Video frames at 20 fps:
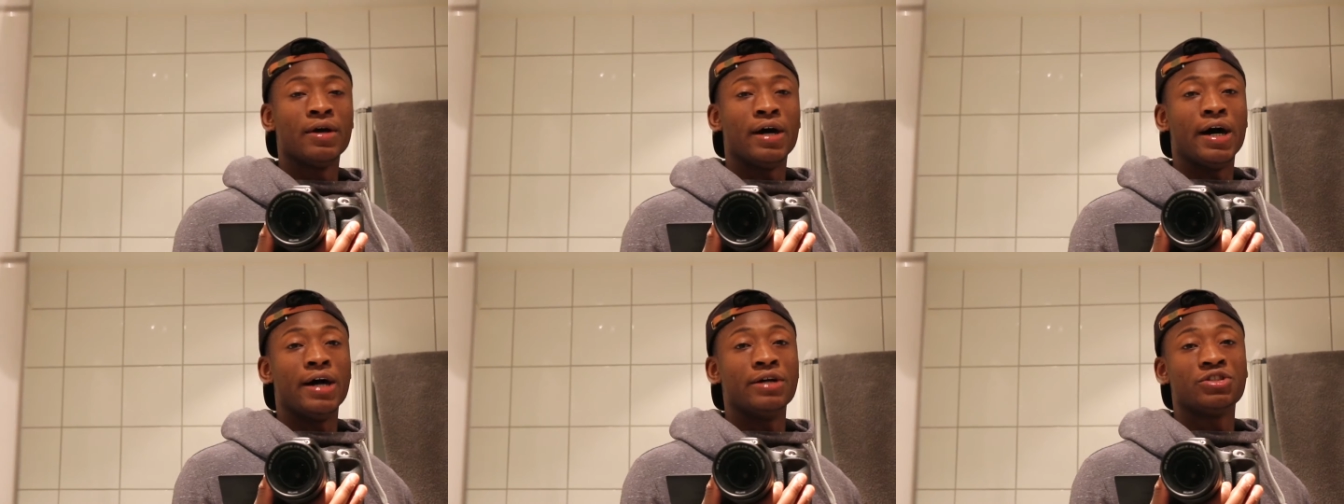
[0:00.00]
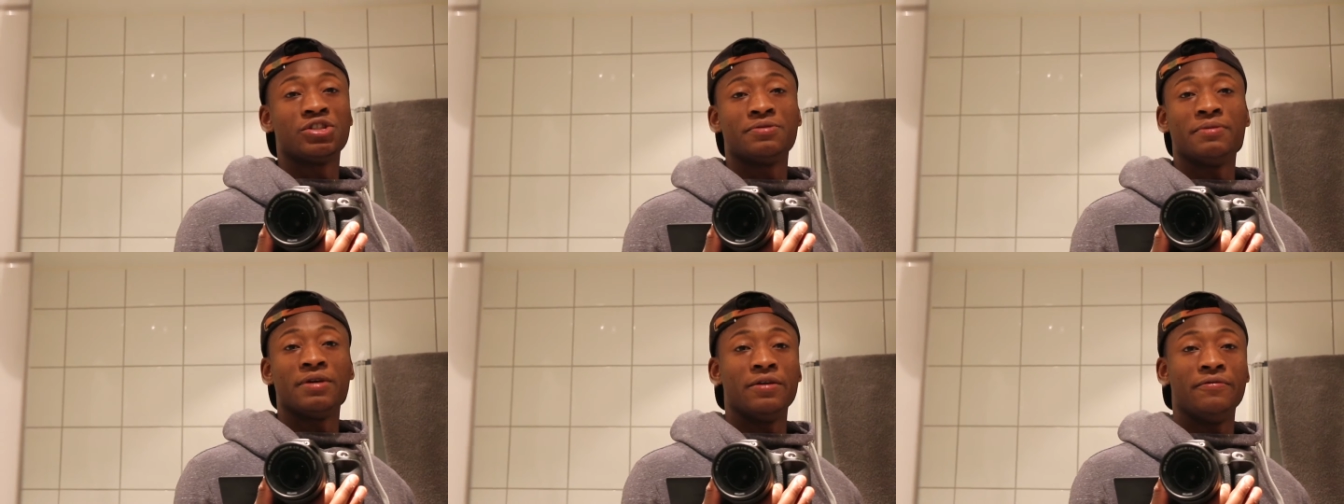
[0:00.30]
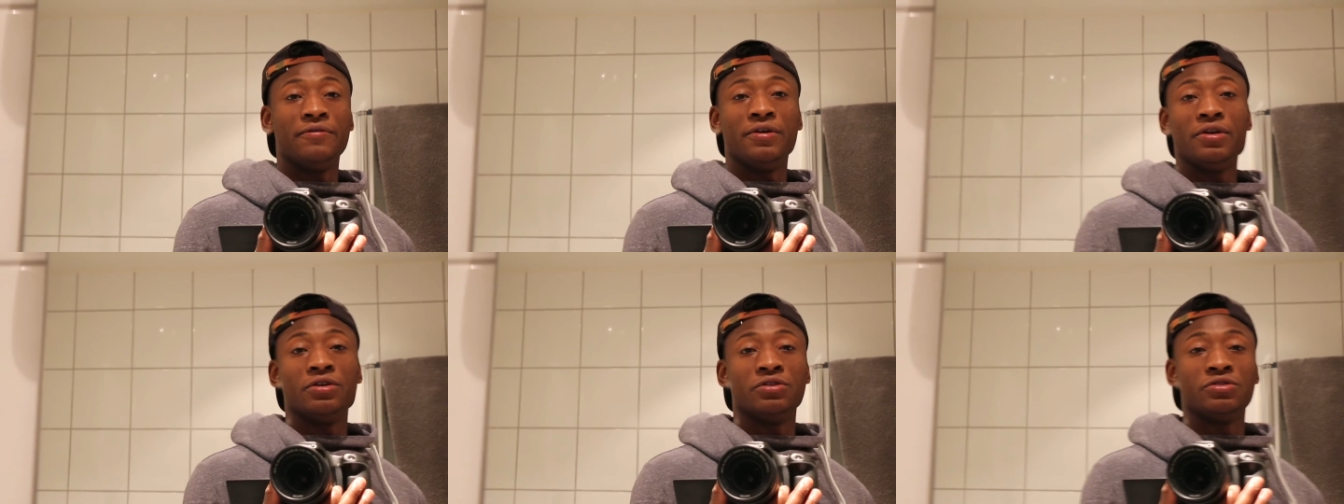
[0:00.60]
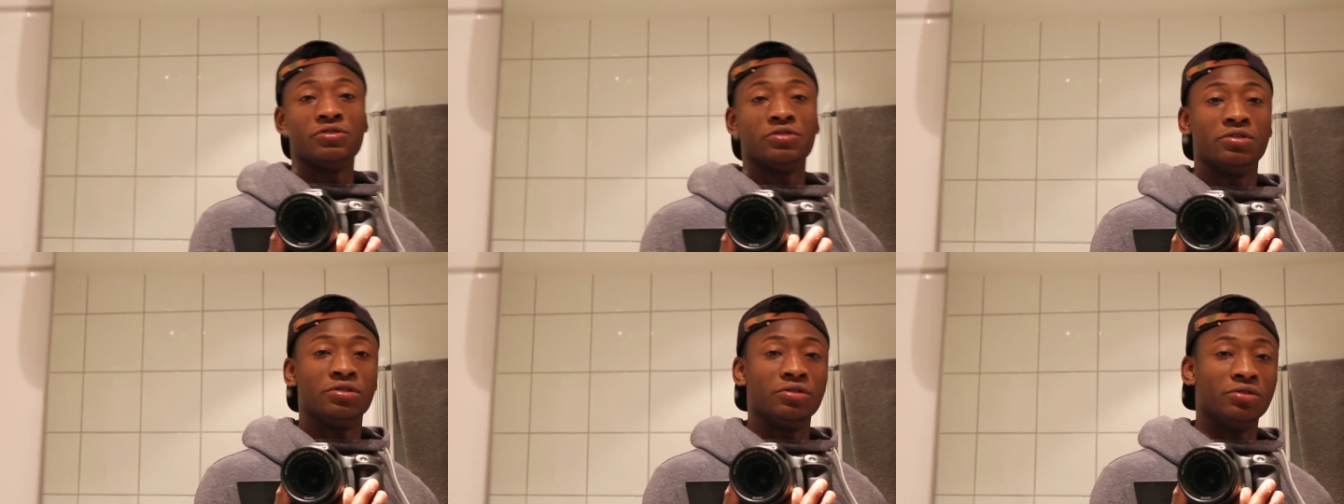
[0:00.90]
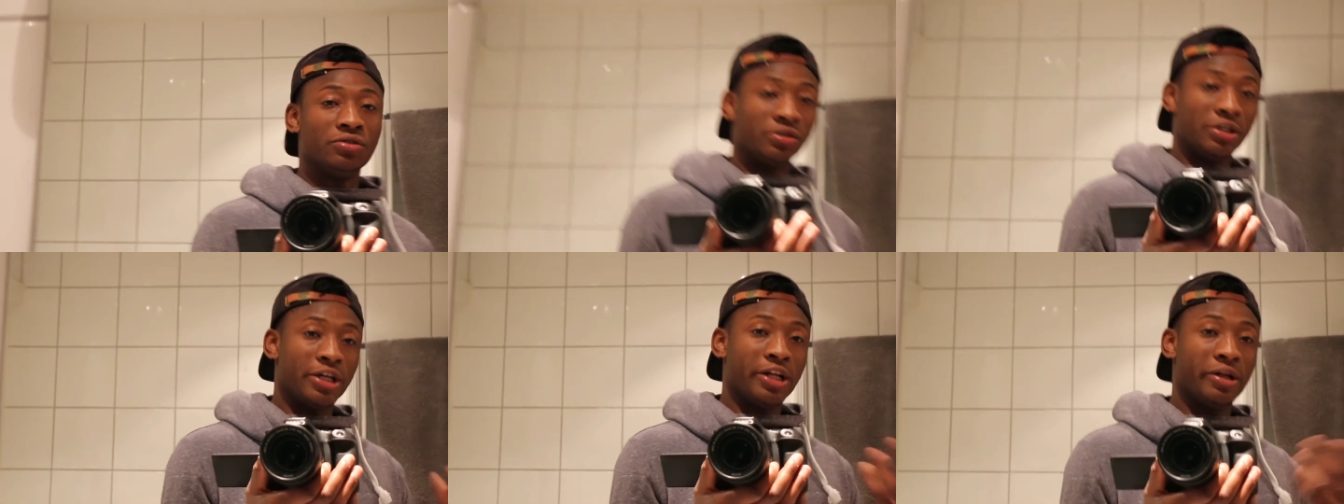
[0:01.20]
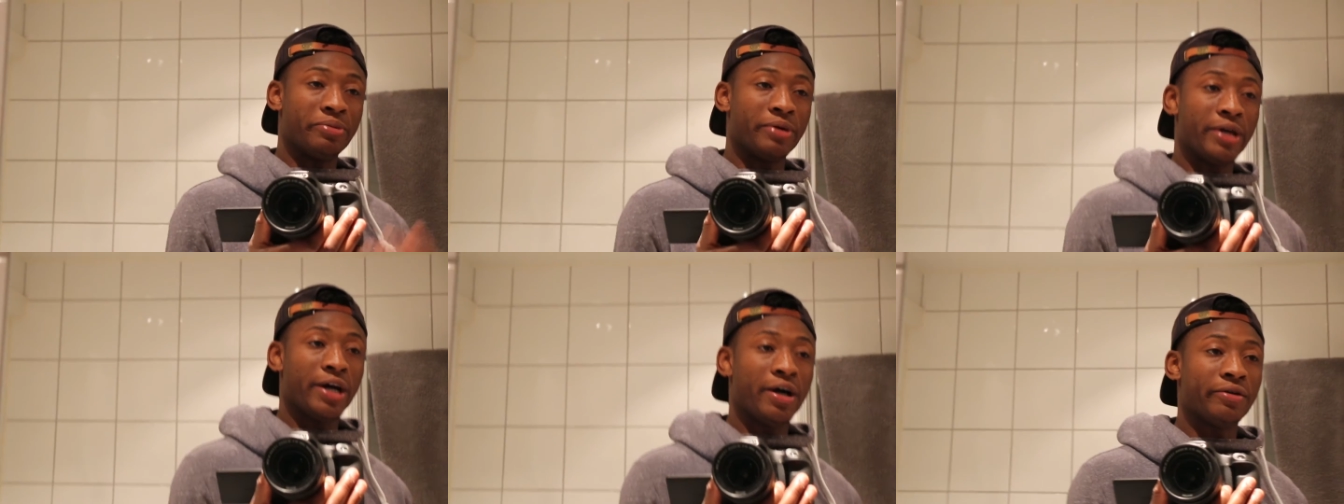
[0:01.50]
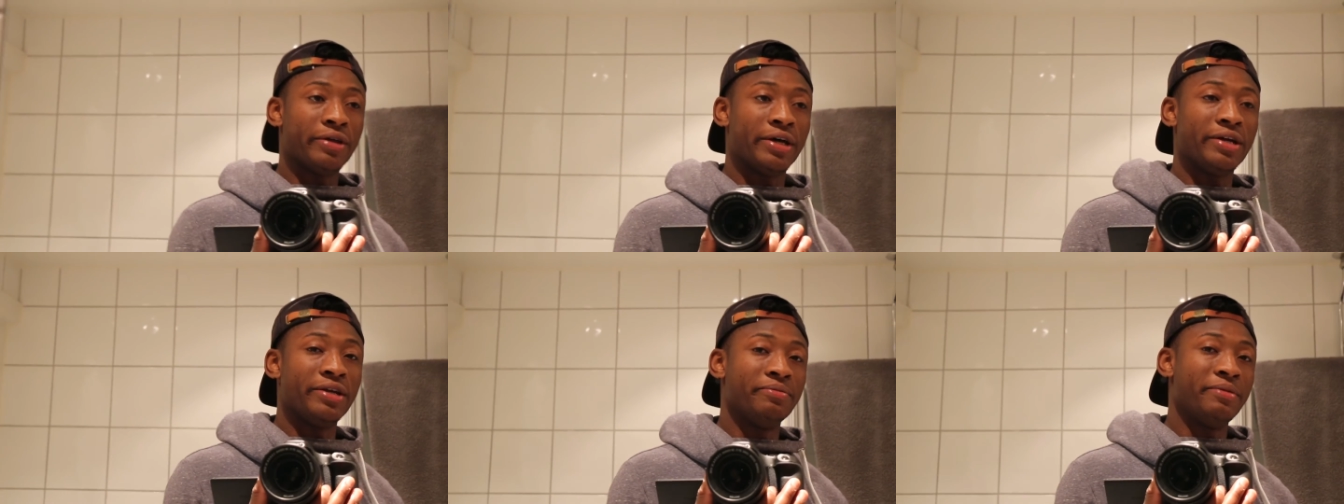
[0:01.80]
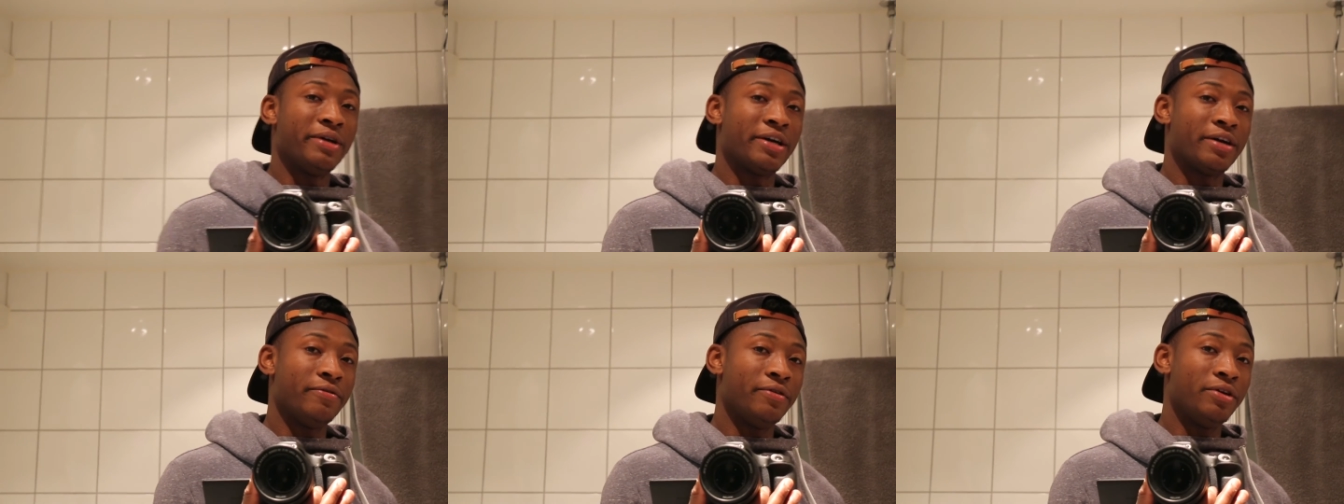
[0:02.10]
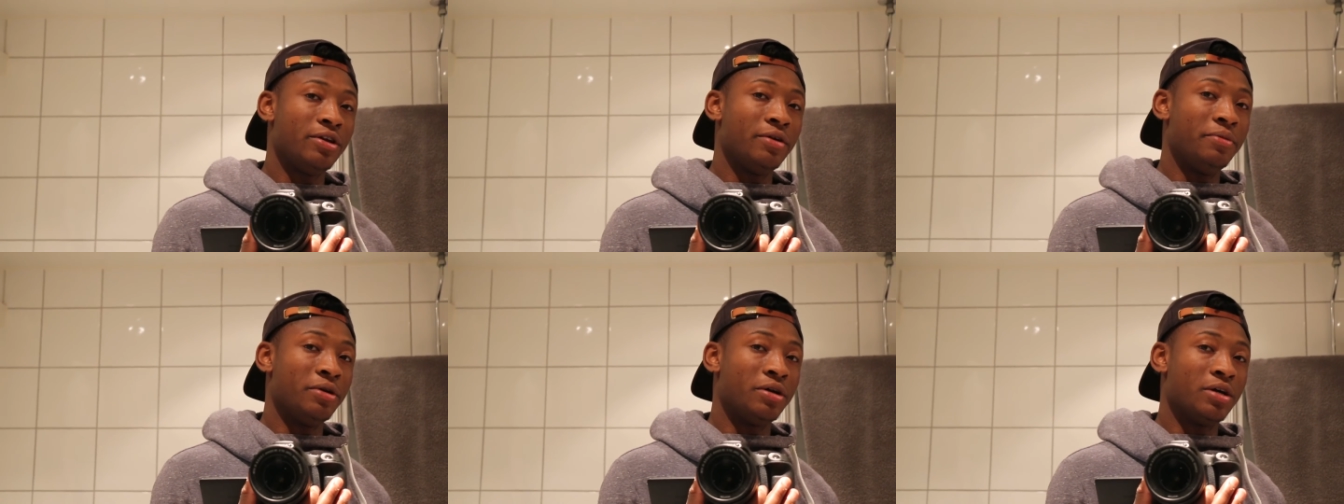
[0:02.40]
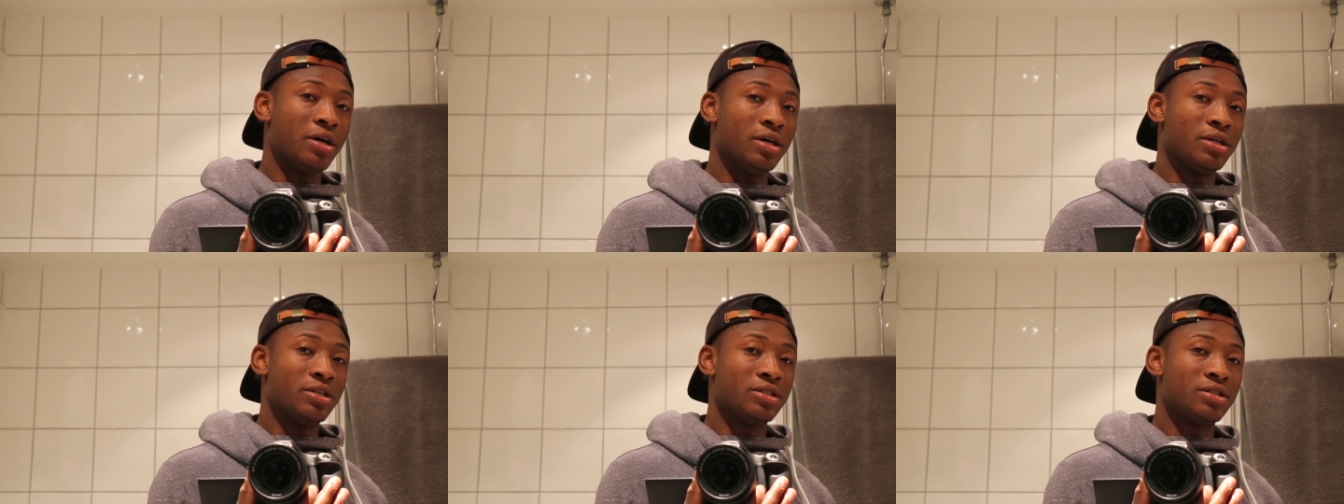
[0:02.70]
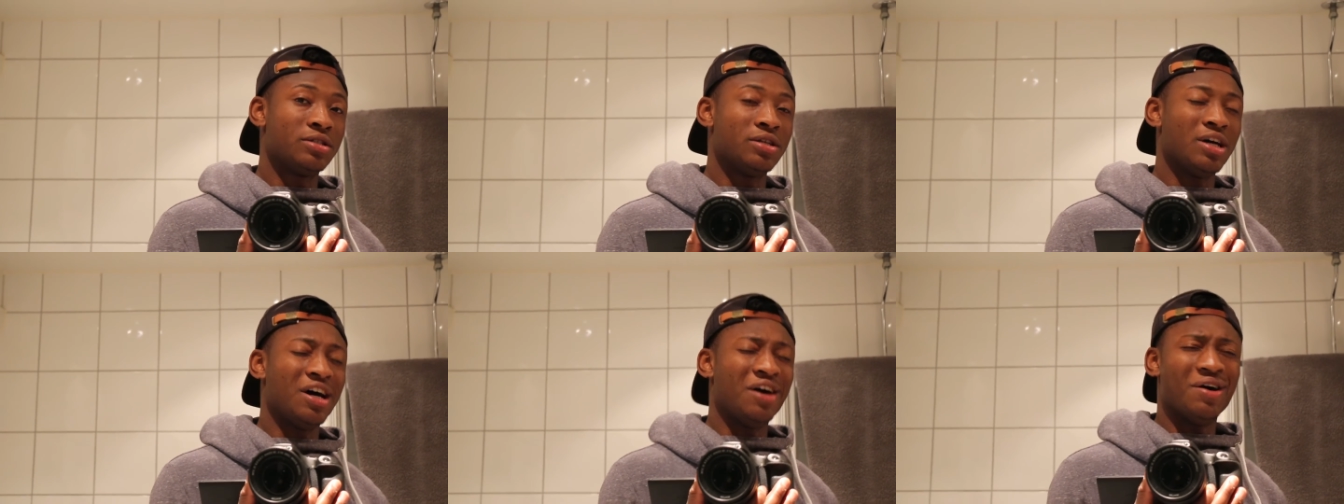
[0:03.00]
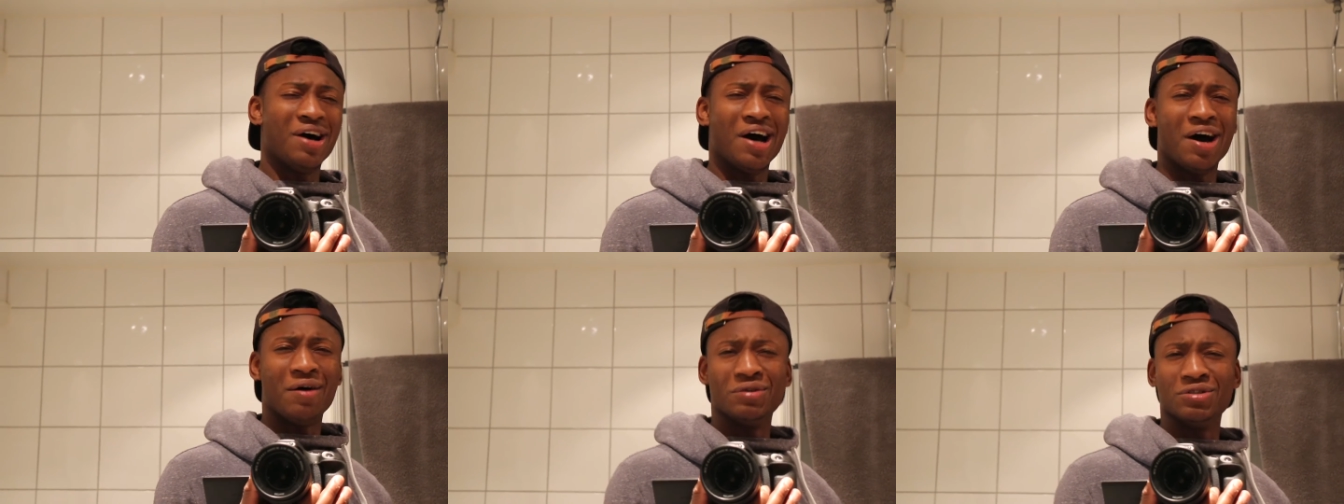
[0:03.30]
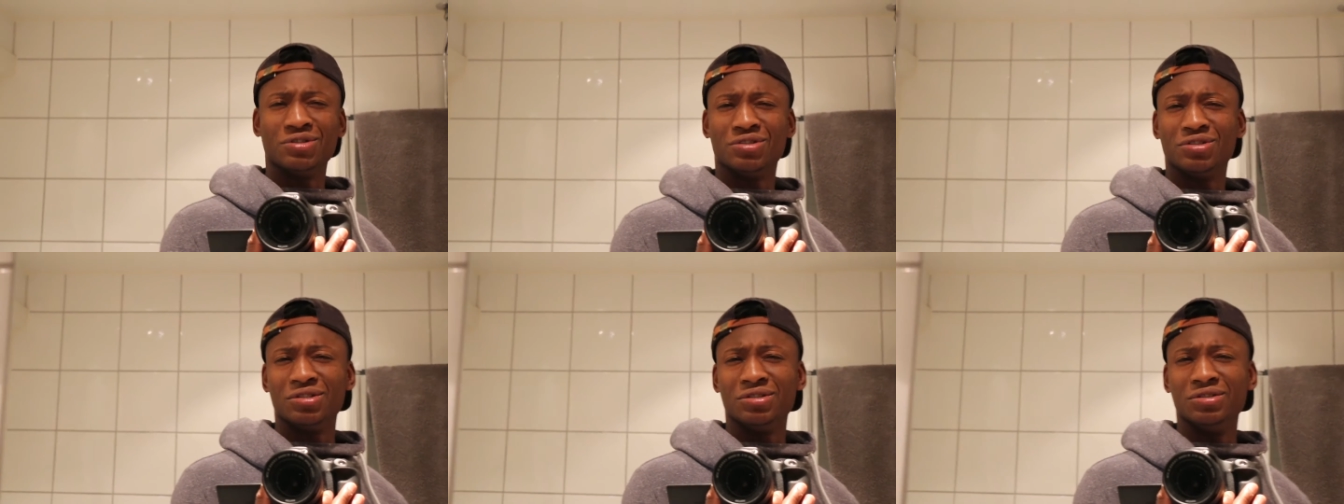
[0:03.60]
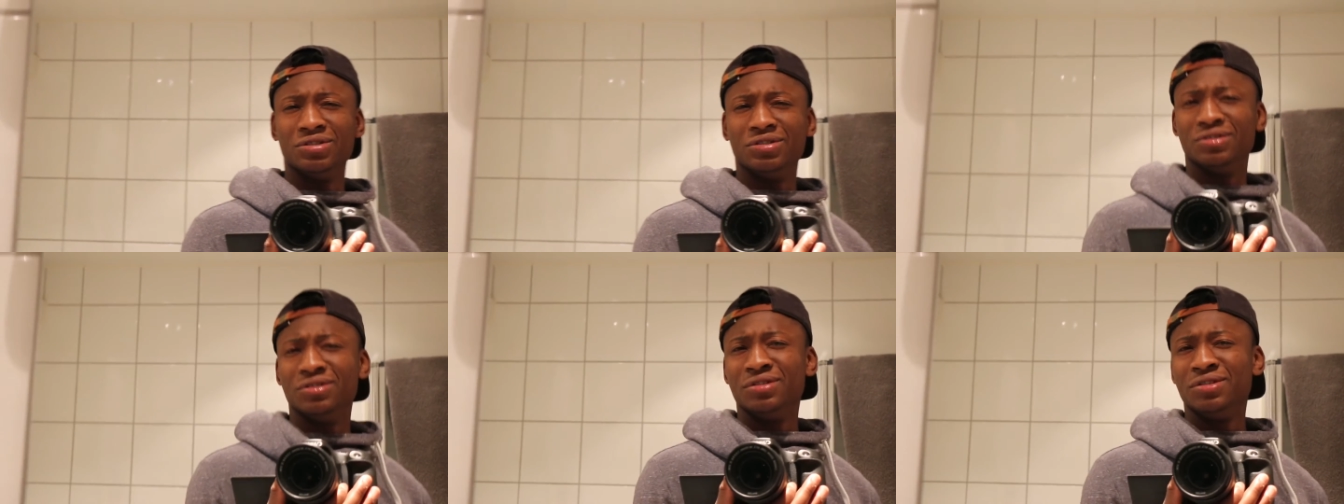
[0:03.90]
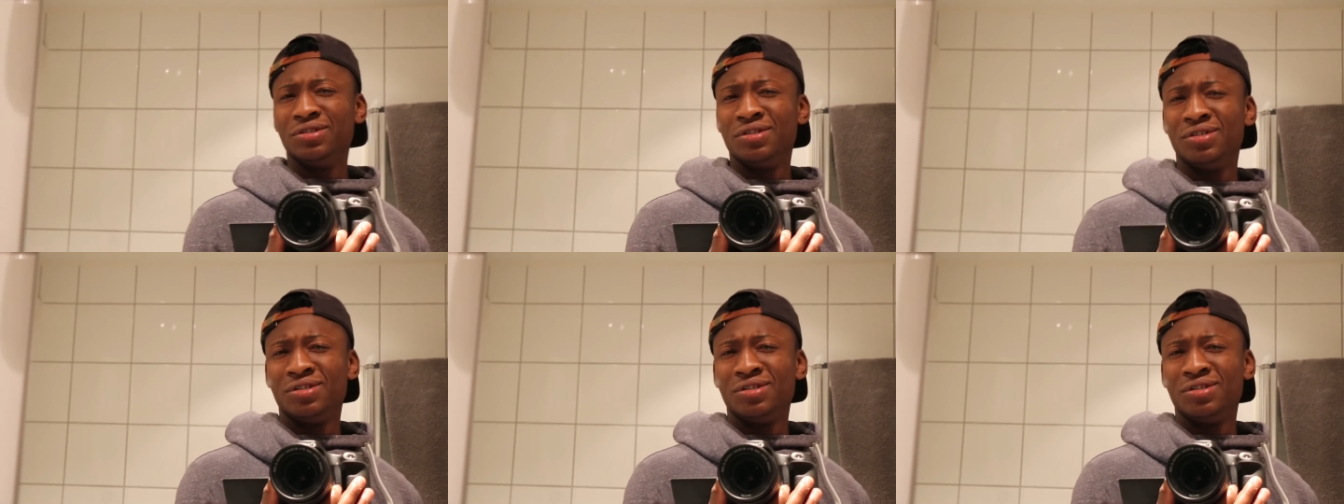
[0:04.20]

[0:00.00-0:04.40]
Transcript: I just made a video to help you out. I didn't make a video because I want to,